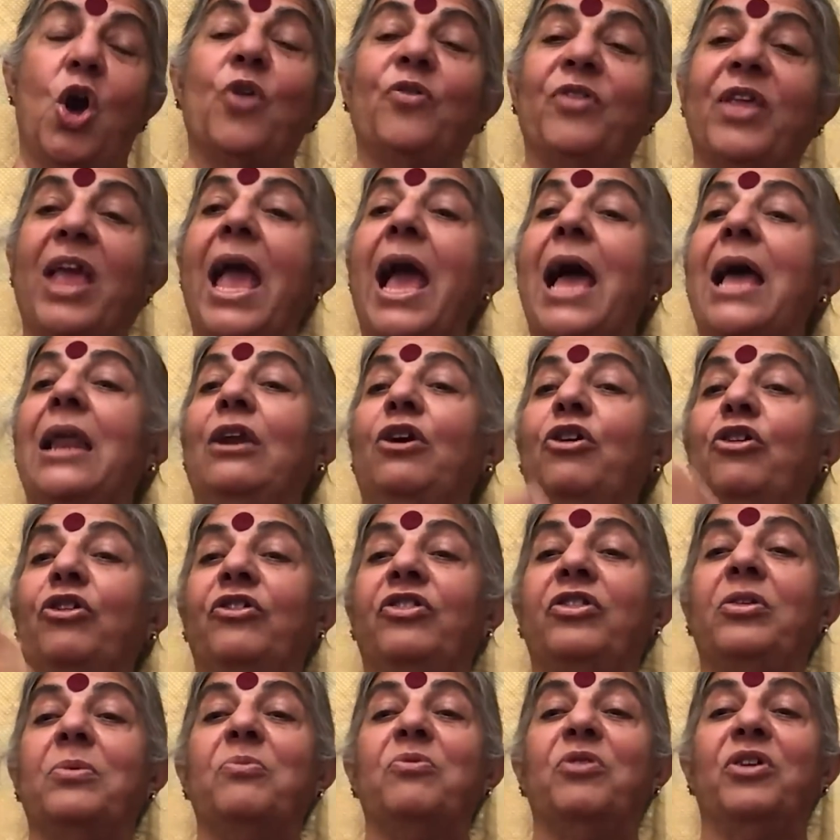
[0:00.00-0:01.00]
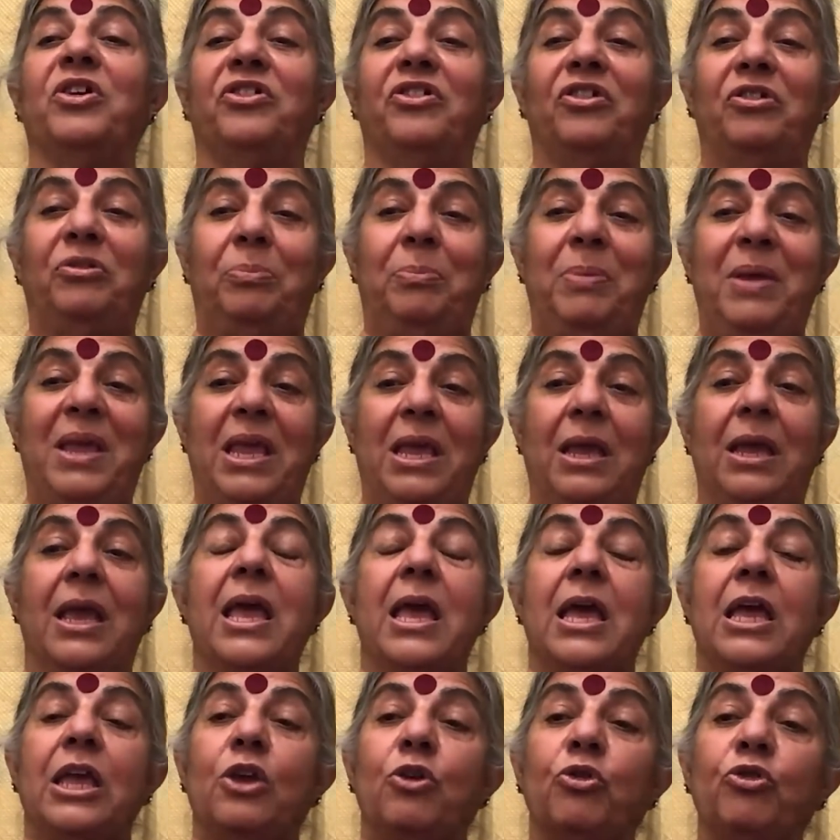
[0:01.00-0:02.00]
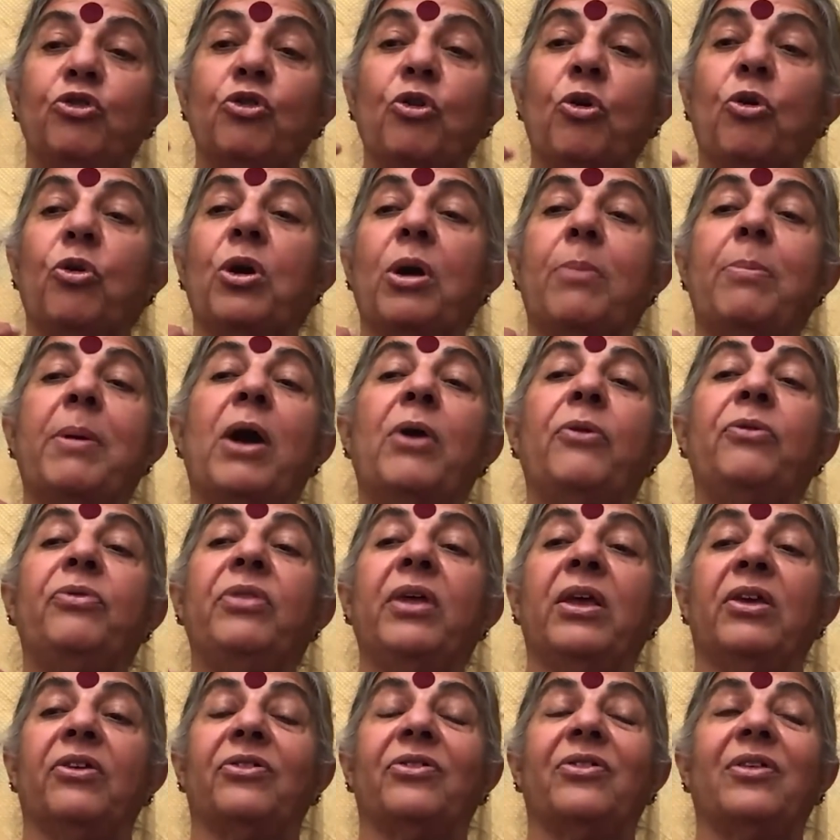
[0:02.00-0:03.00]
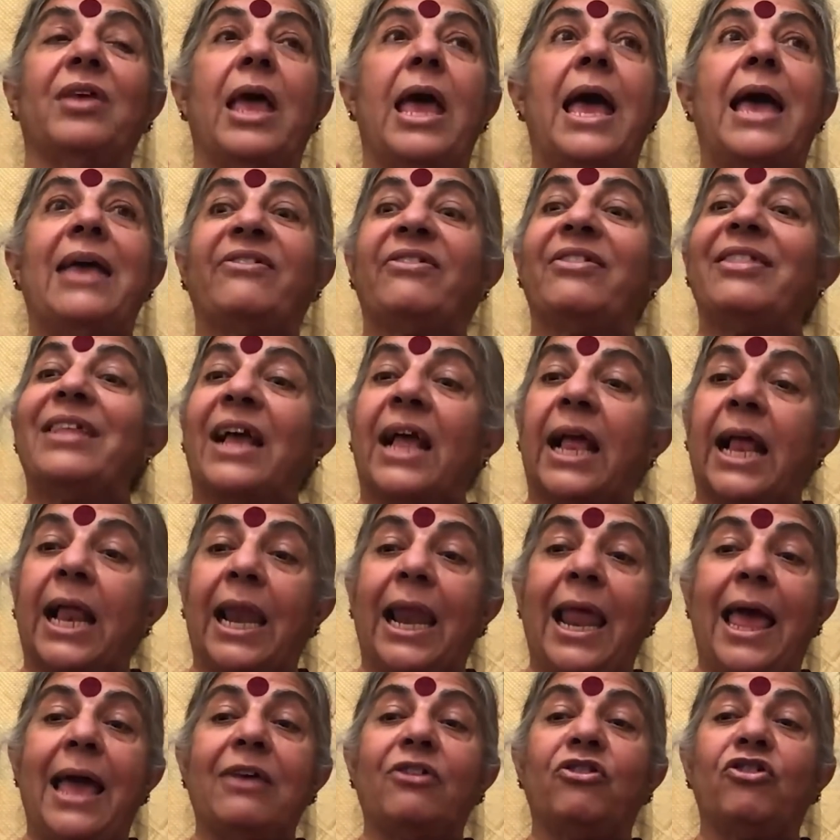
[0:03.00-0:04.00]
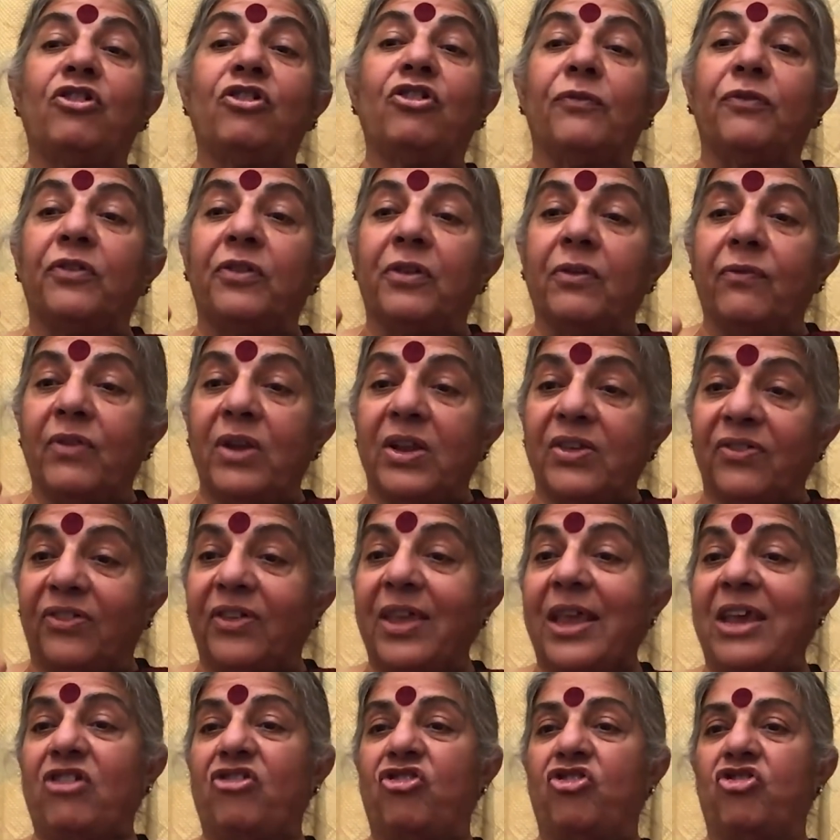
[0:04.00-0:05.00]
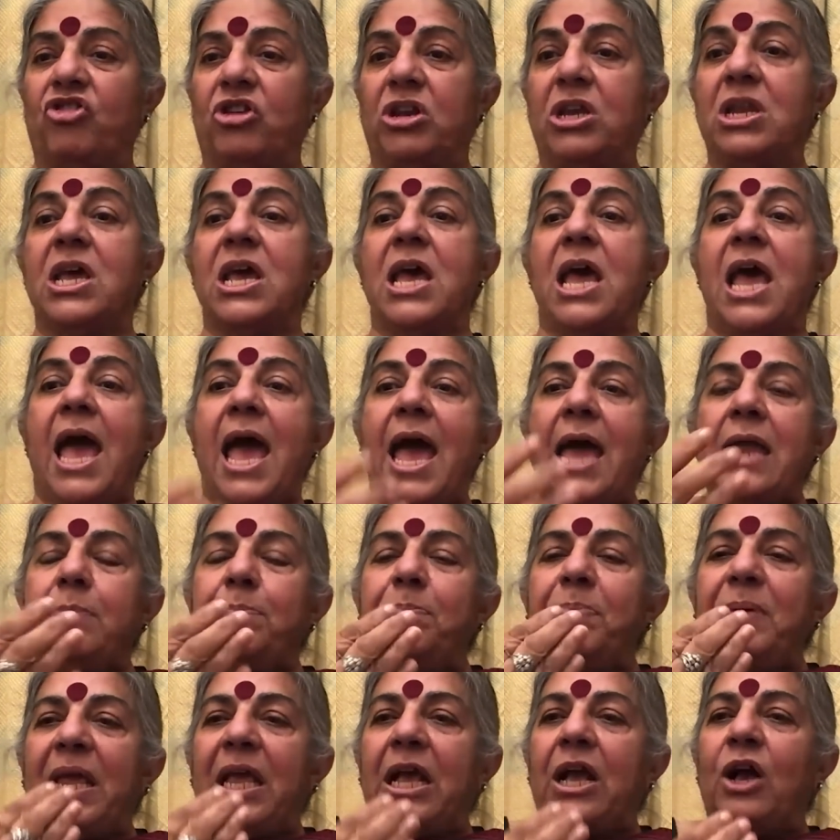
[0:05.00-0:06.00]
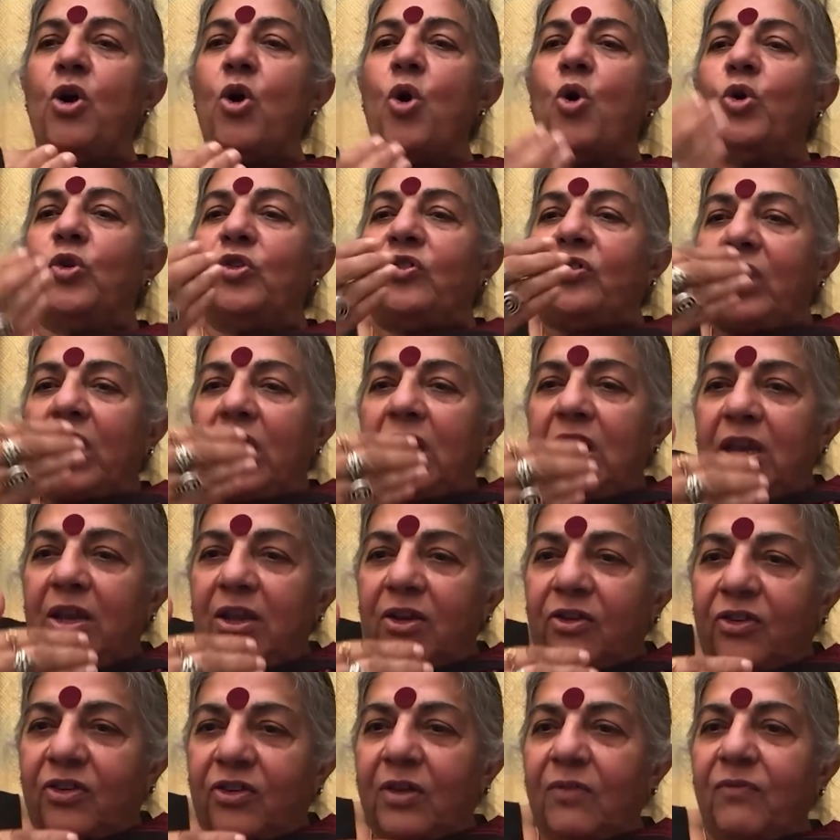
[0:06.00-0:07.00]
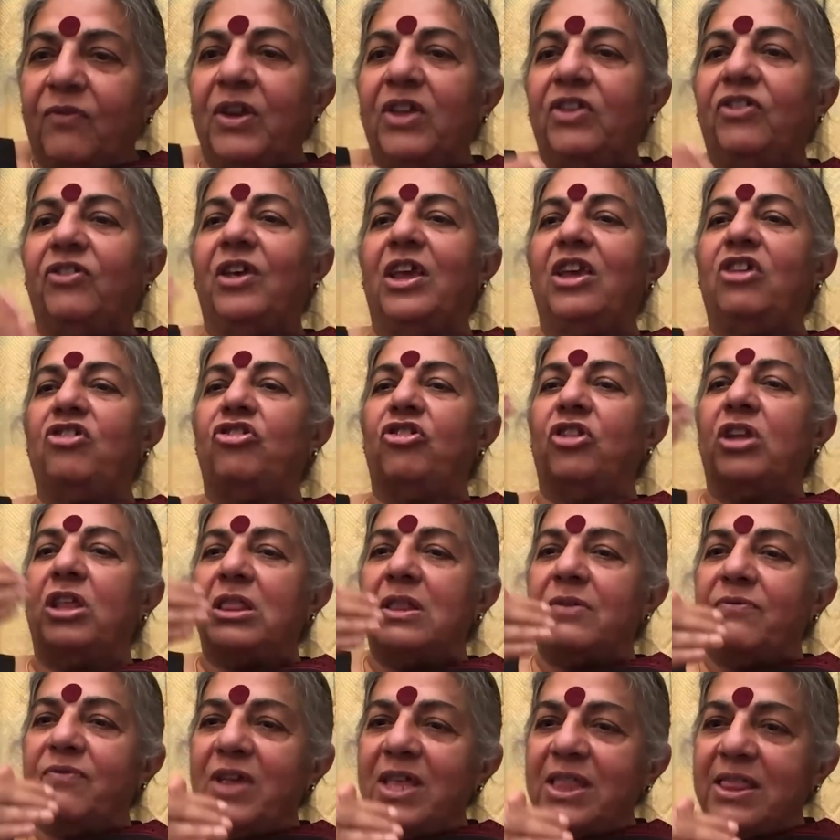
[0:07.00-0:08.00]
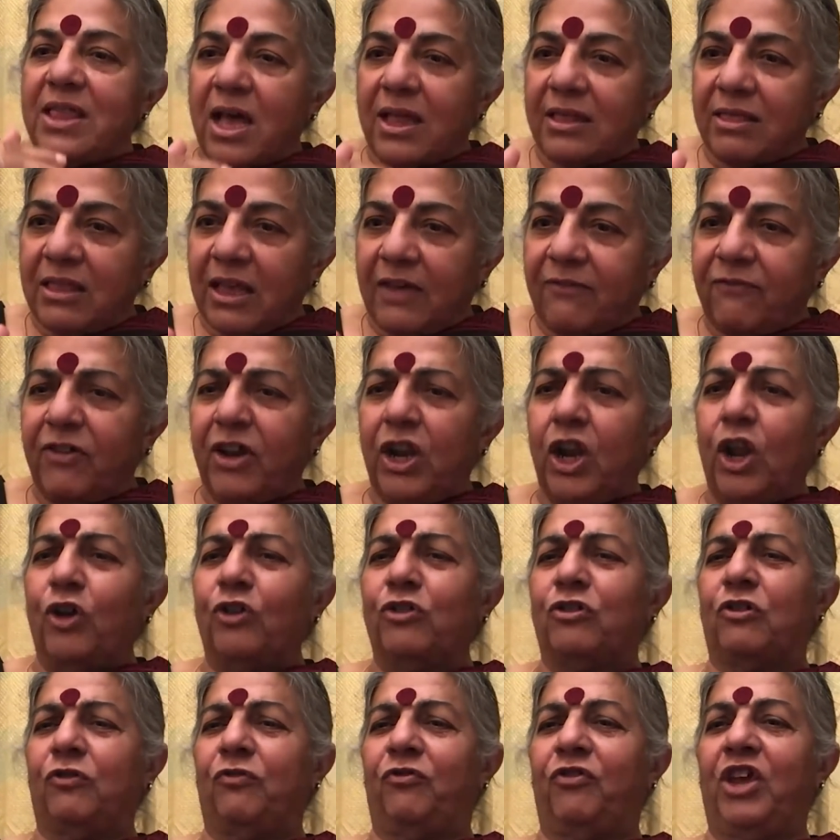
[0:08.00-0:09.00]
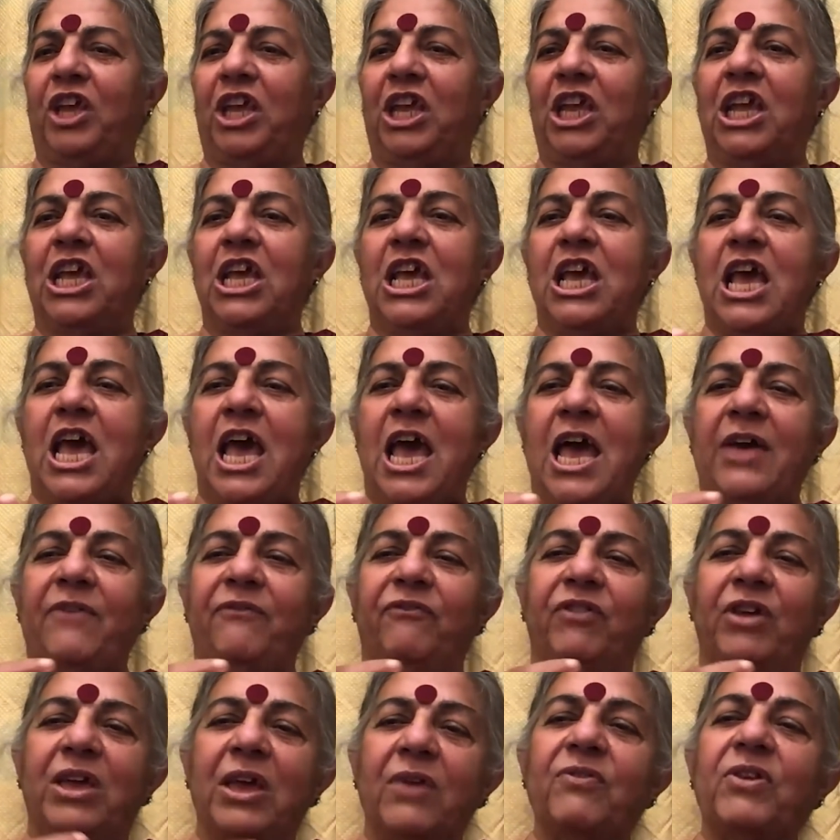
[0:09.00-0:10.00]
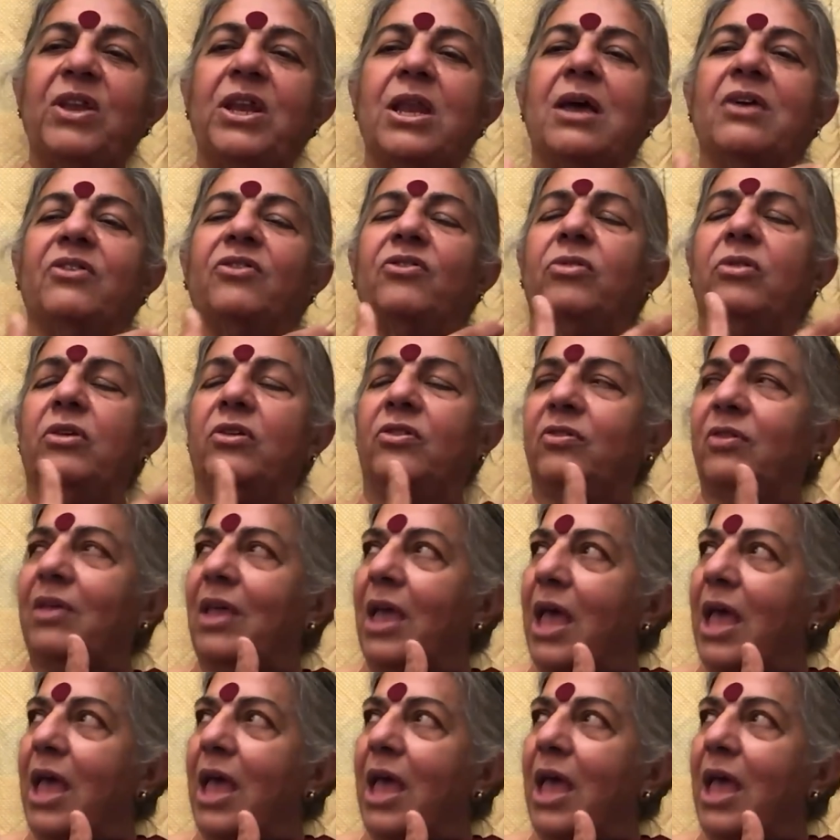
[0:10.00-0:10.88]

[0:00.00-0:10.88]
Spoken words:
on the algorithm versus being. You talk about this as the clash of civilization. And because India's civilization and the Vedantic philosophy have given us this